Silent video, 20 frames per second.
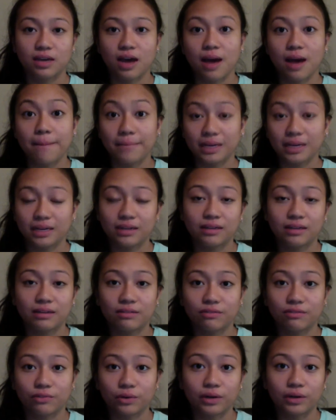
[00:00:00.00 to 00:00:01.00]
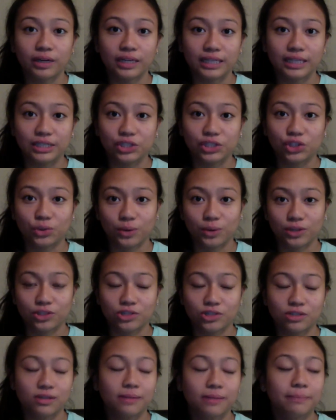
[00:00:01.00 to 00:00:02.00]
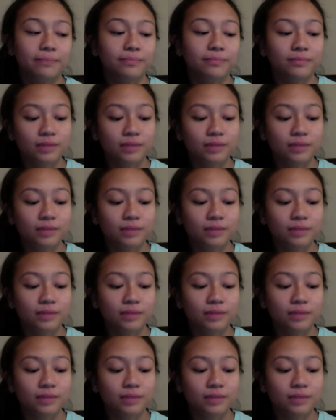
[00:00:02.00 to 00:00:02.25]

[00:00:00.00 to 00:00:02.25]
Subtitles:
a minute for each question.